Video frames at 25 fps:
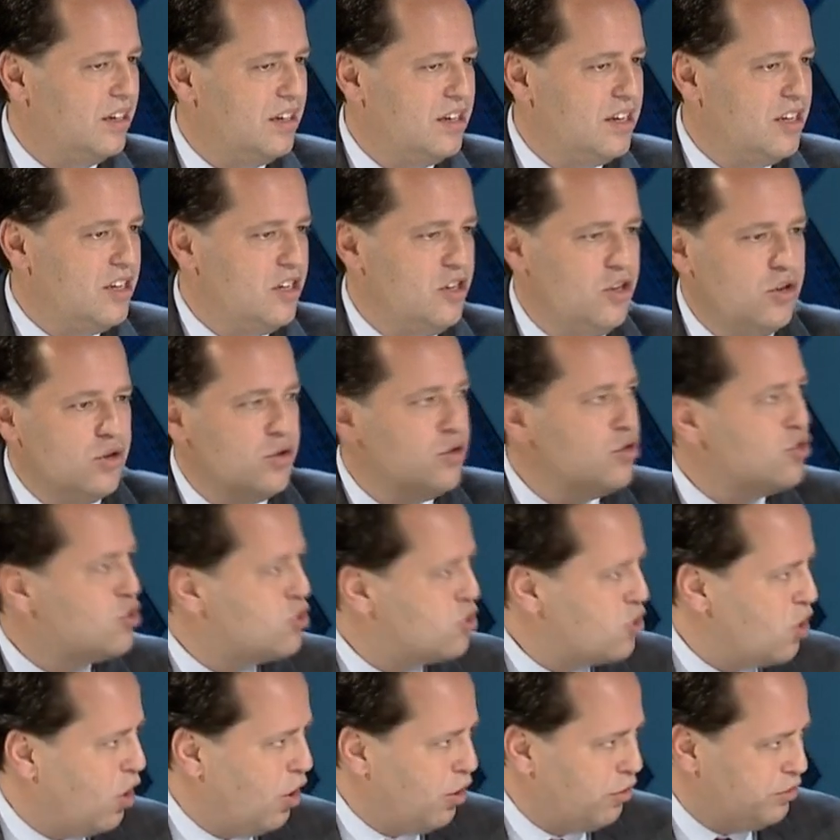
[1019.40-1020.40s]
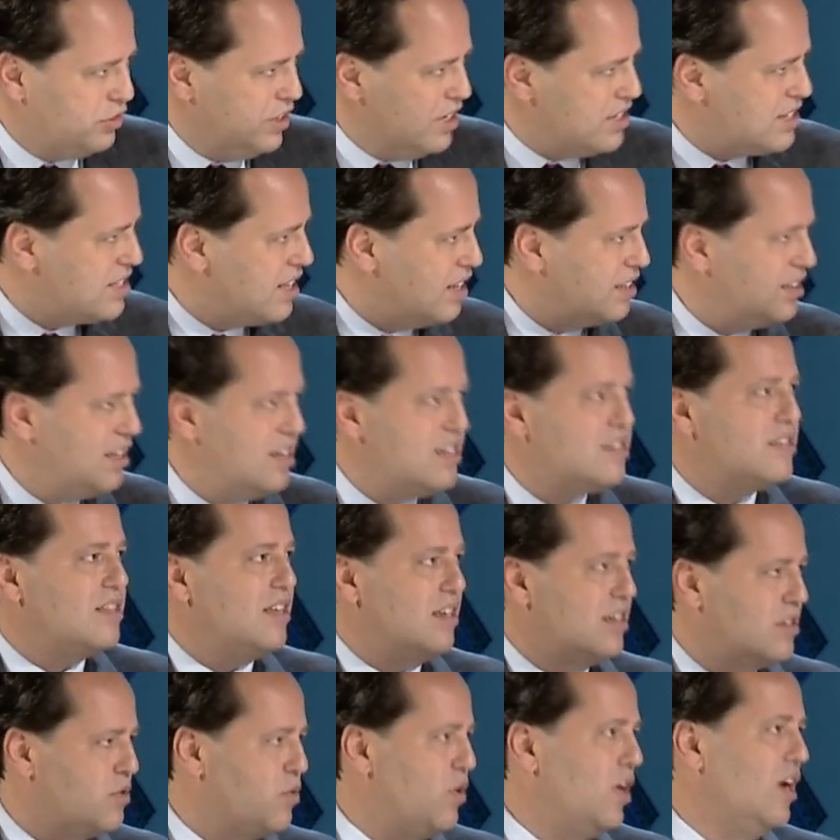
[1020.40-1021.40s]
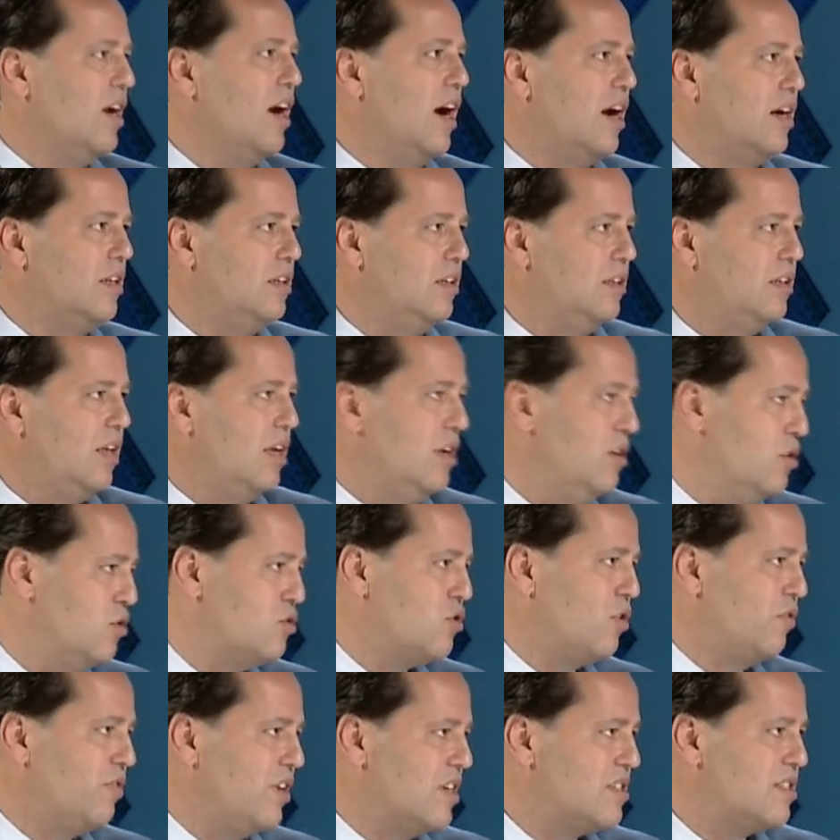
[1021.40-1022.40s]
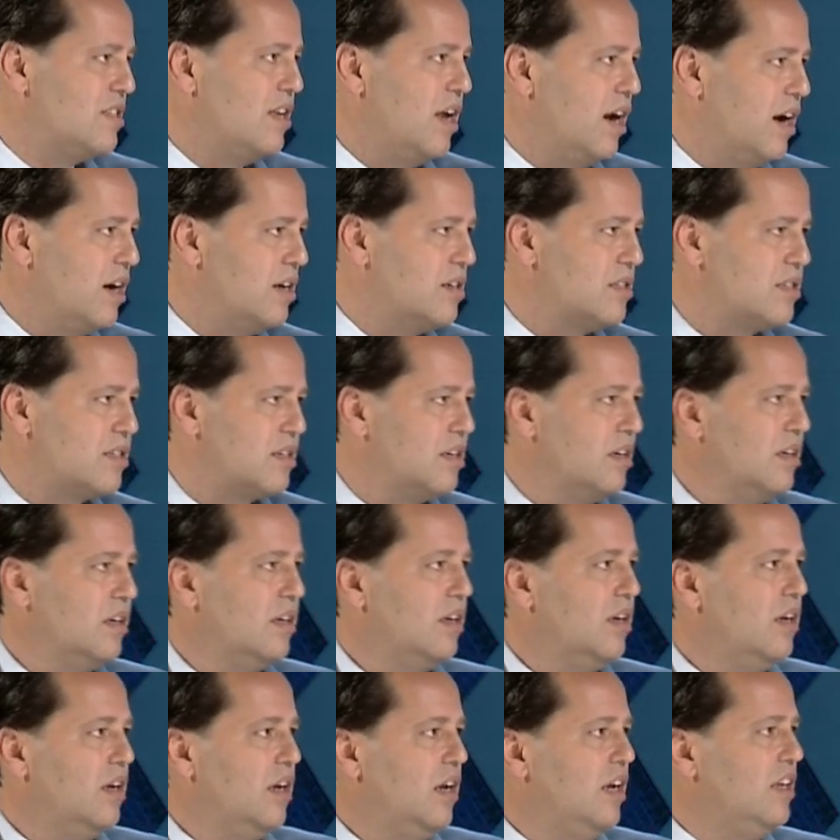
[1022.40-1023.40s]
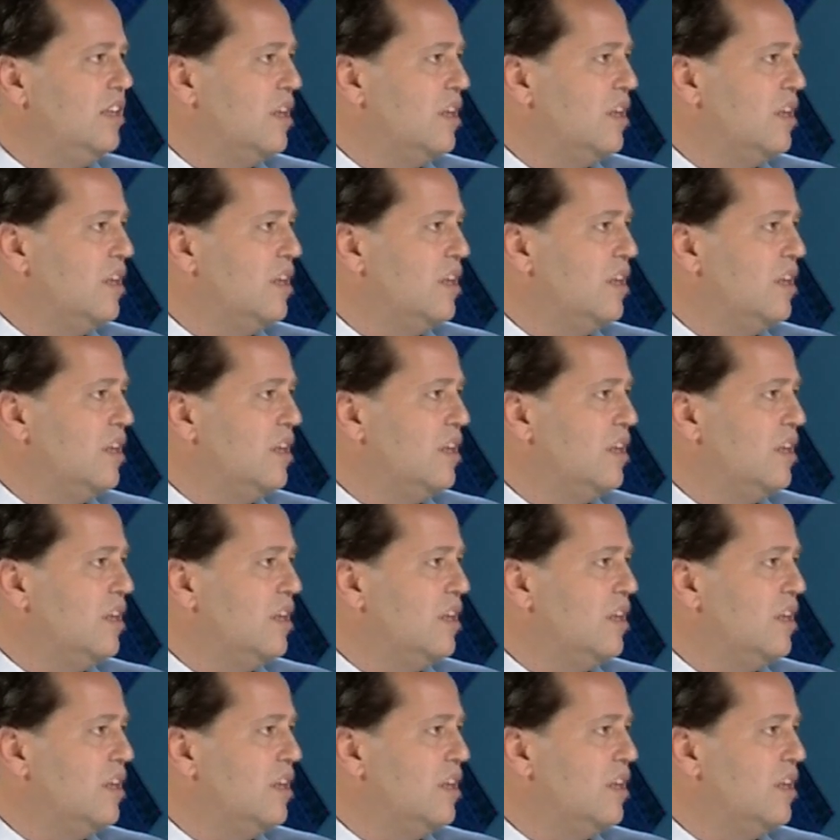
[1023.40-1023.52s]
use of the statistics regarding the use of SDRs in the